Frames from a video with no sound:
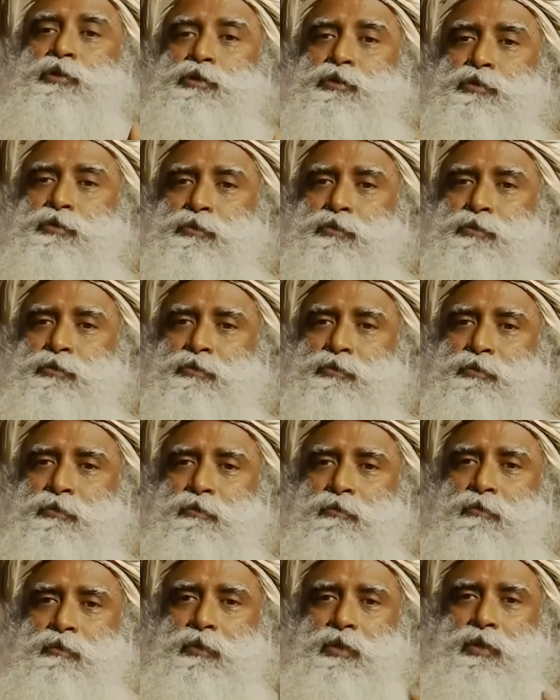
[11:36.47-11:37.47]
to you.
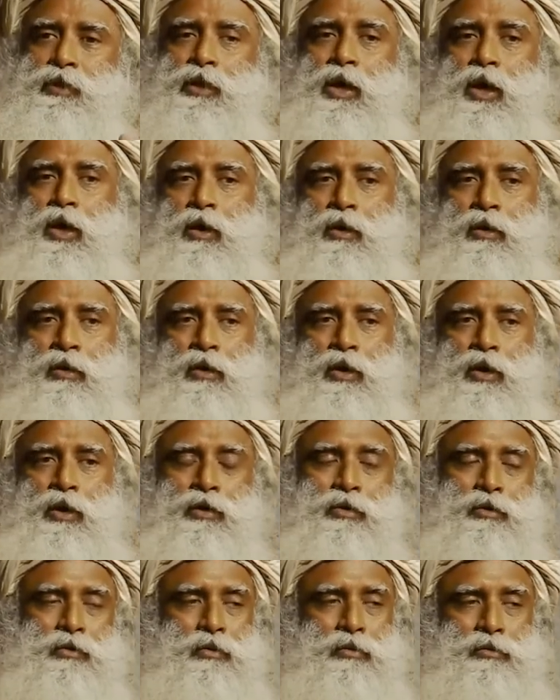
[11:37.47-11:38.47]
No,
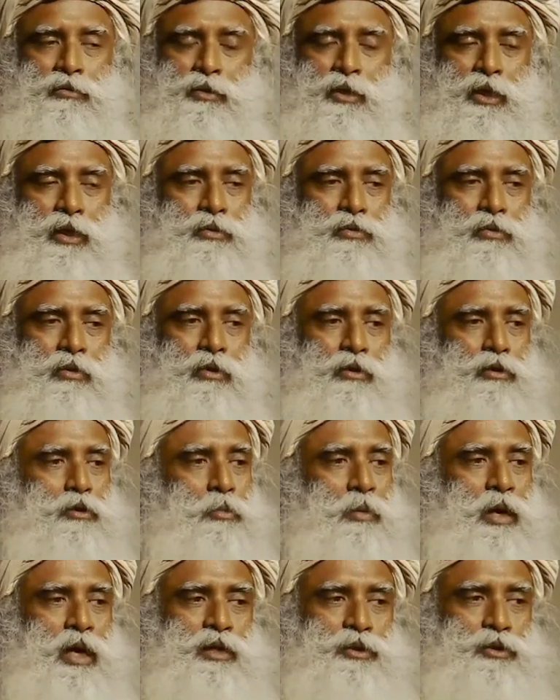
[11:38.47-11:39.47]
don't try to
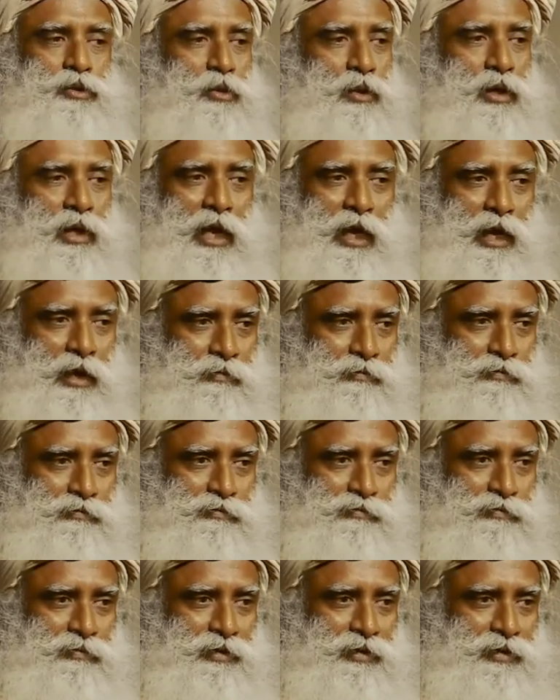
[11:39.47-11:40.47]
automize your
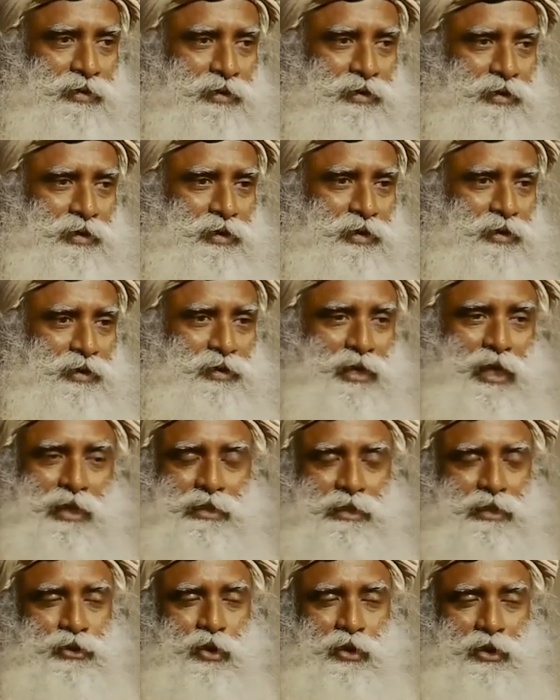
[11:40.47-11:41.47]
life.
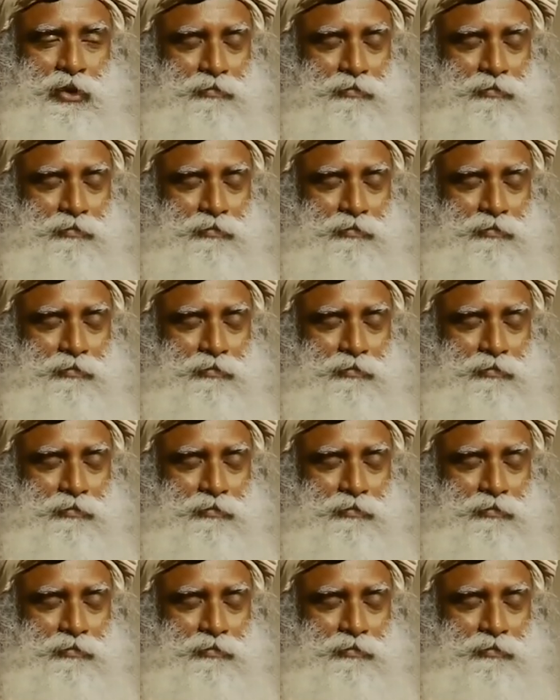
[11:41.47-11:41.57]
That is not